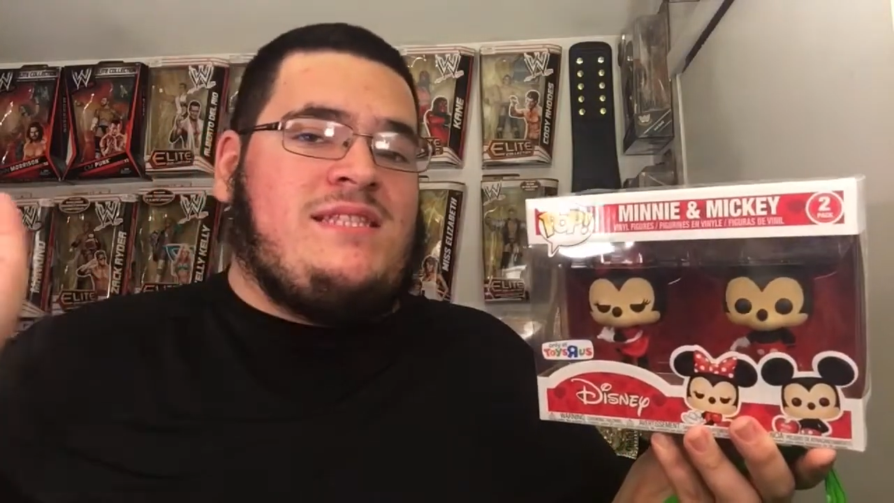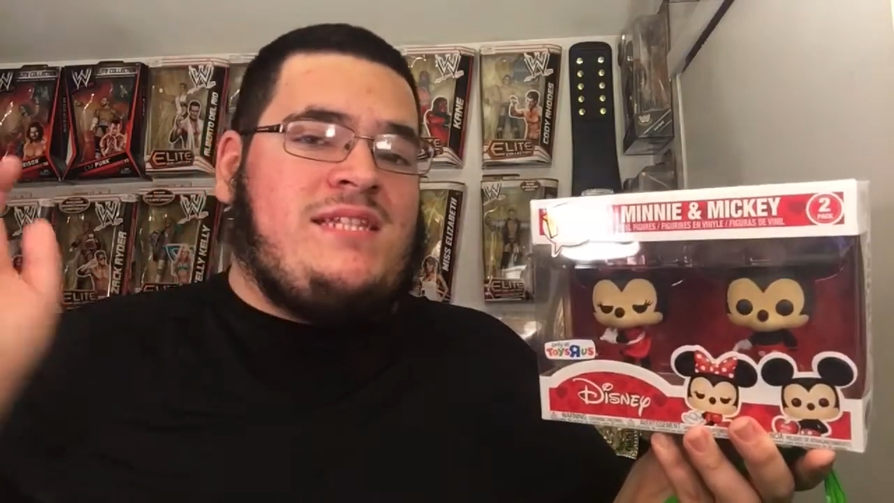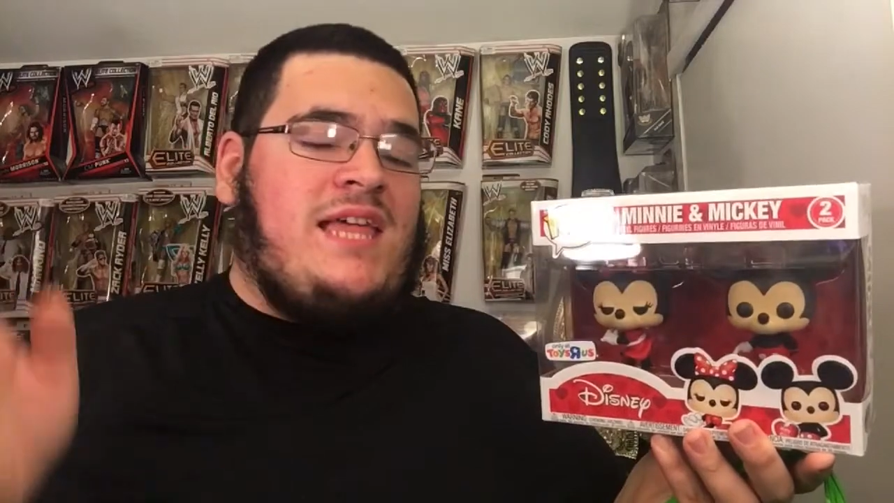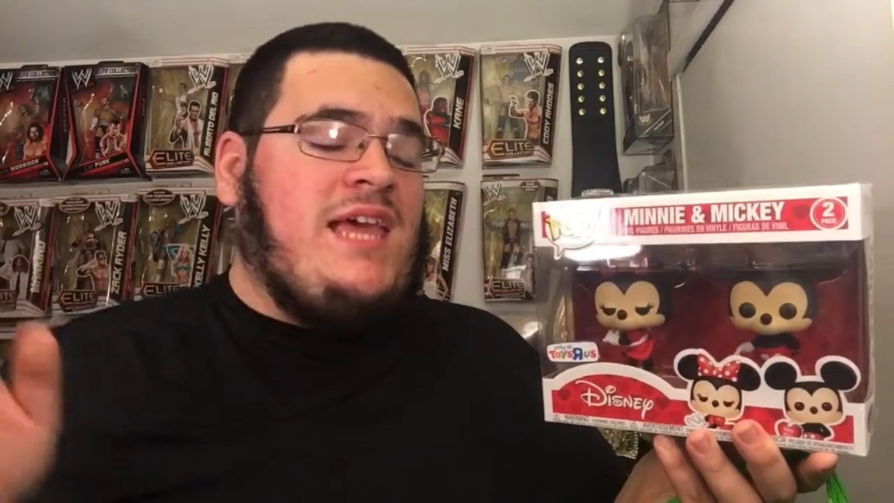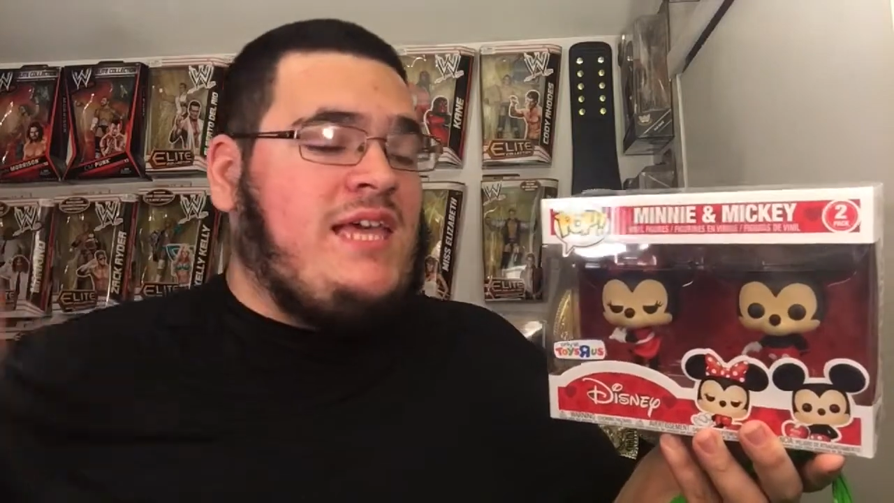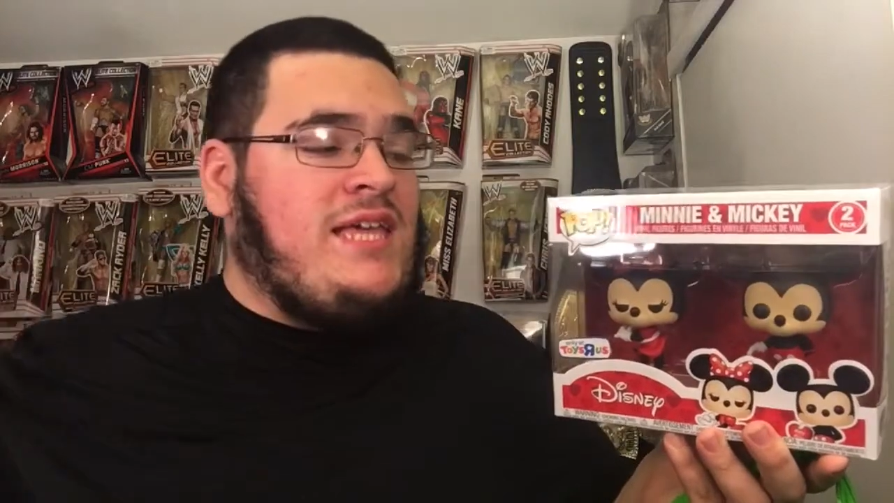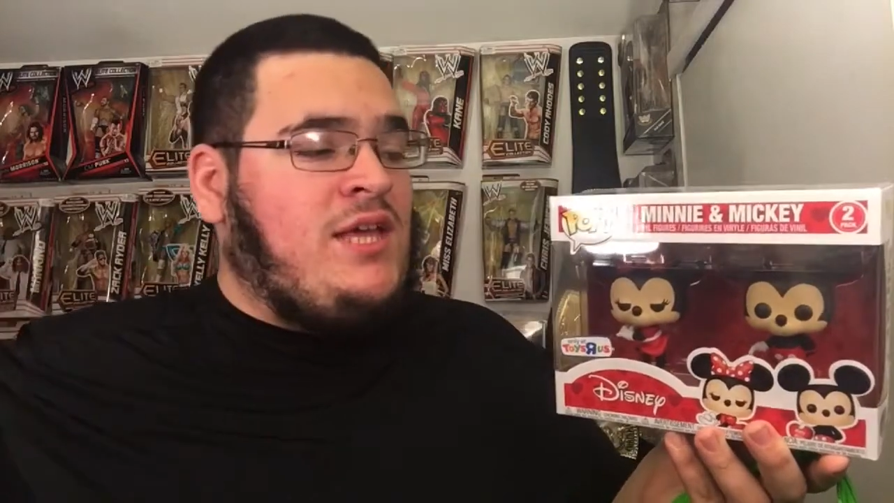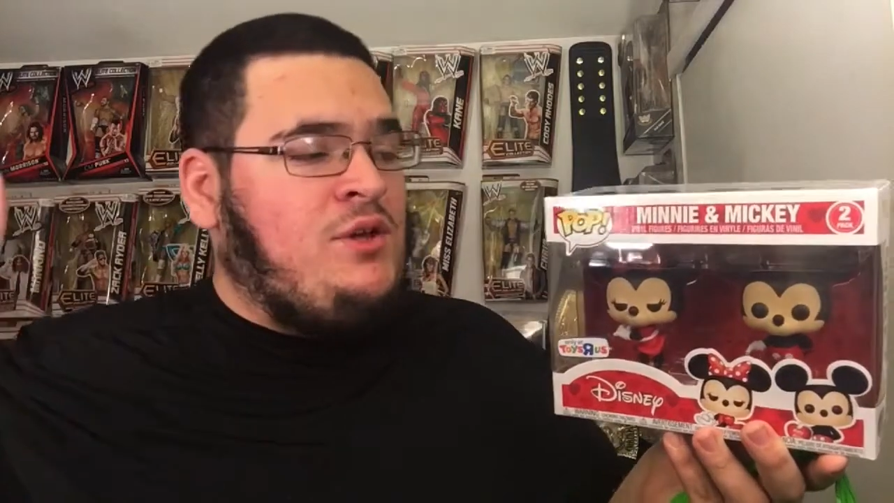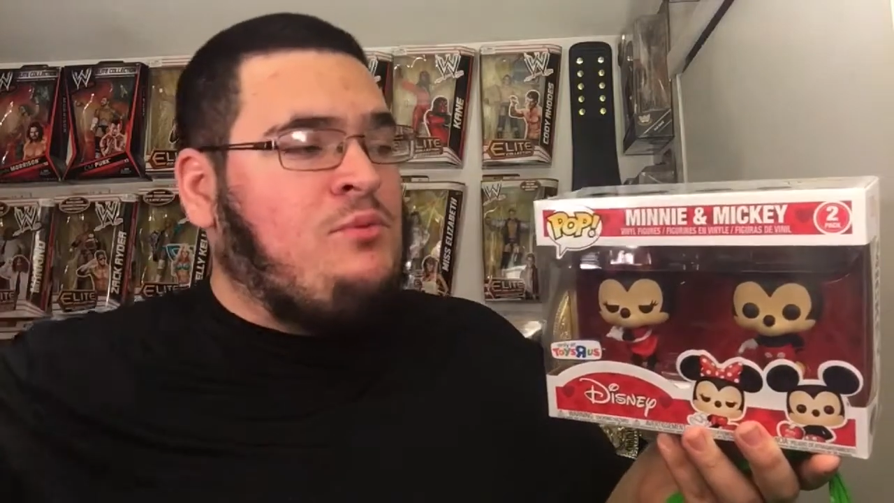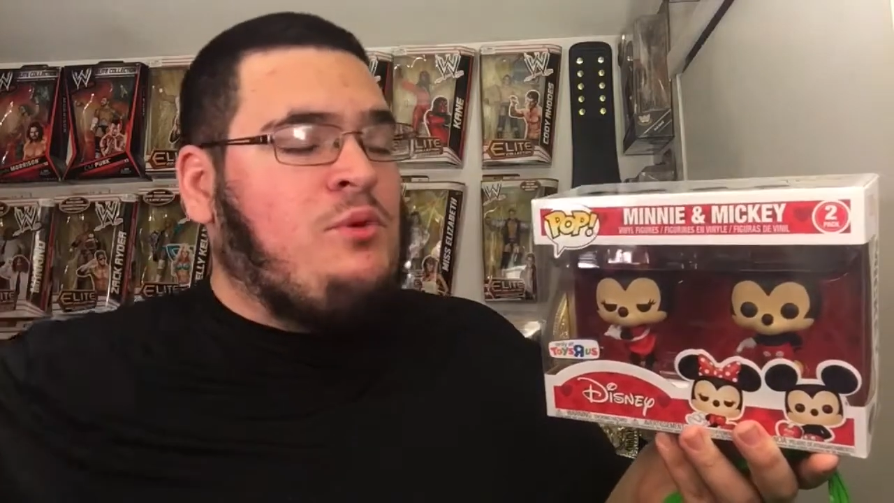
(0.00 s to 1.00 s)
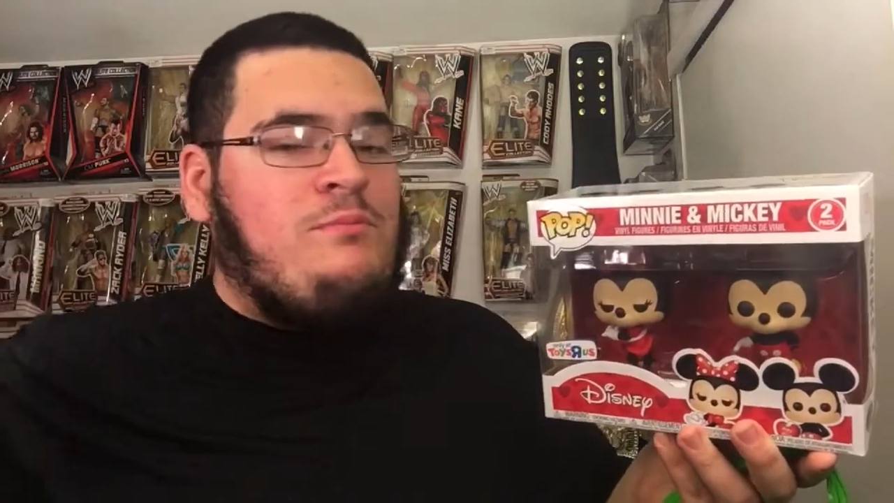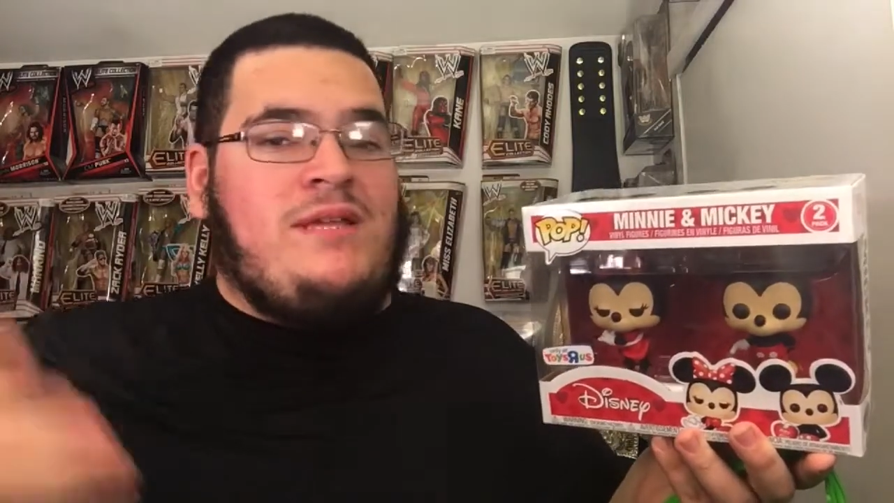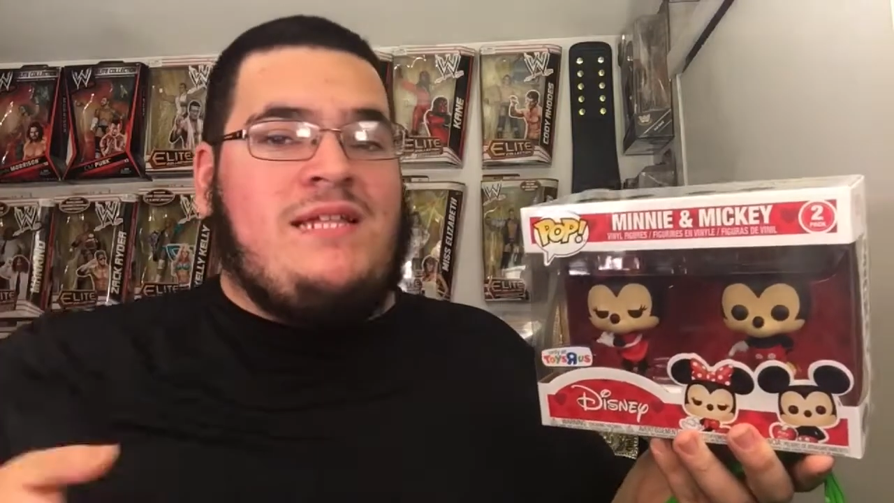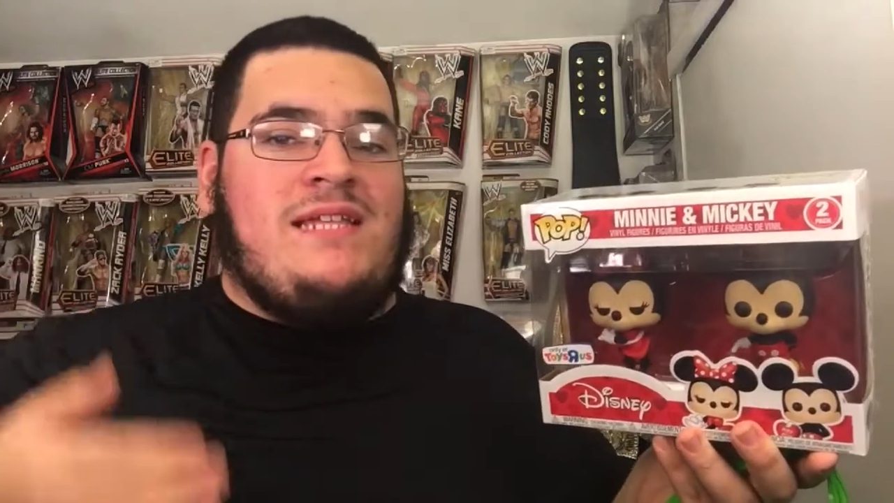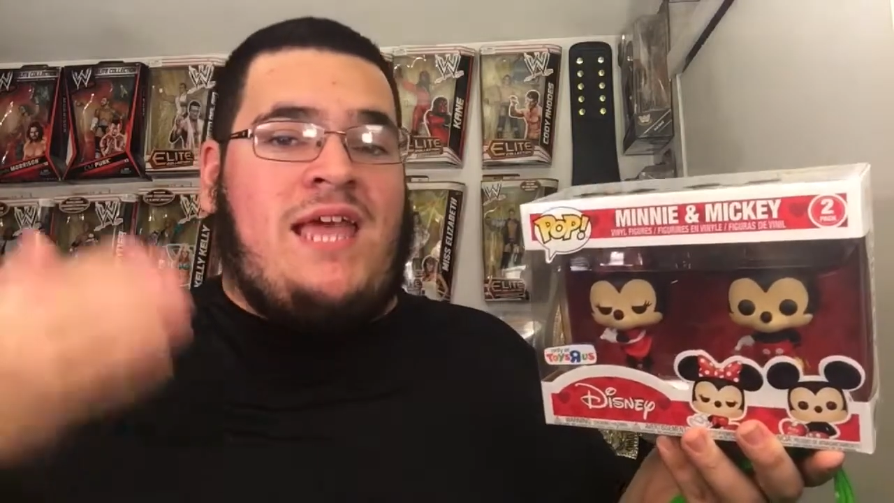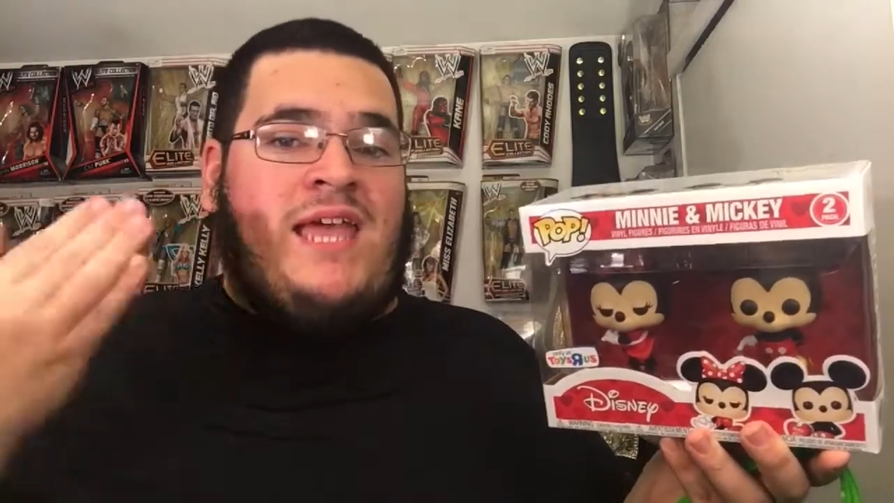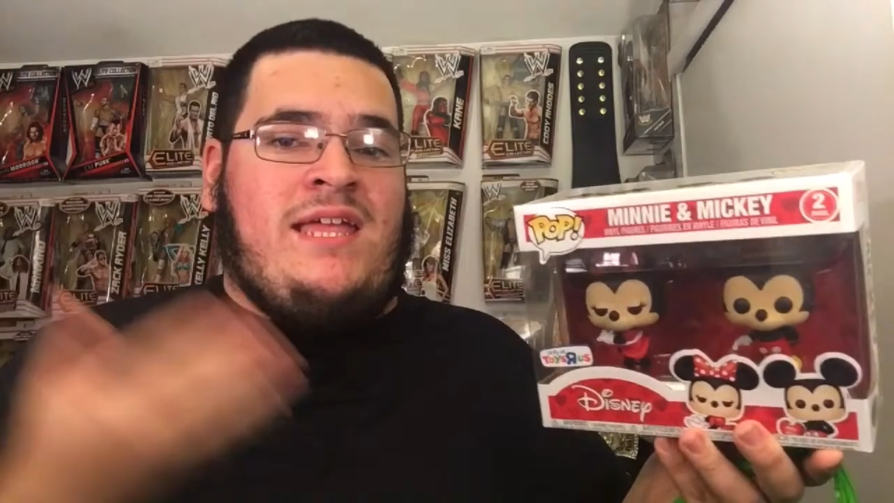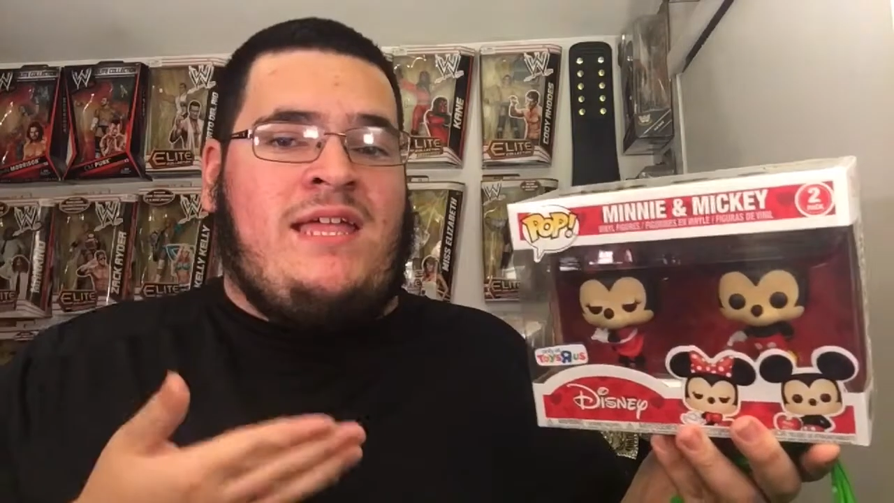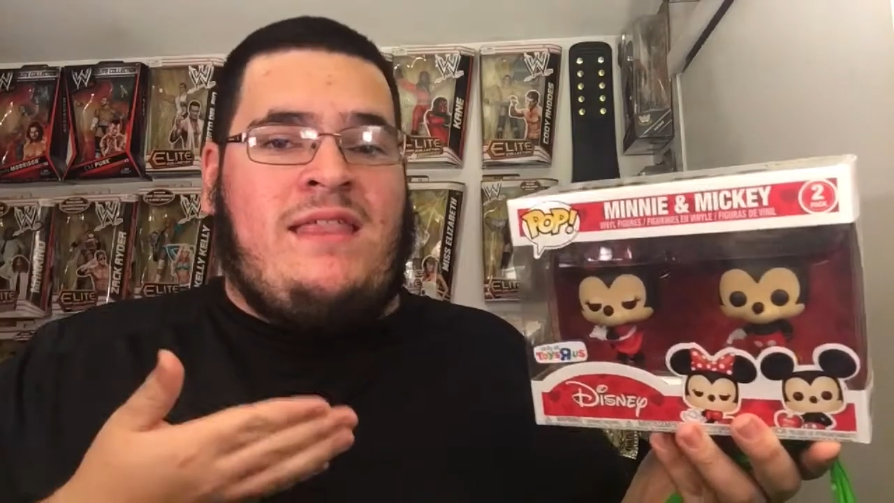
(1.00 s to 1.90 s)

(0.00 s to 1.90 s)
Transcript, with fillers: Today would be the day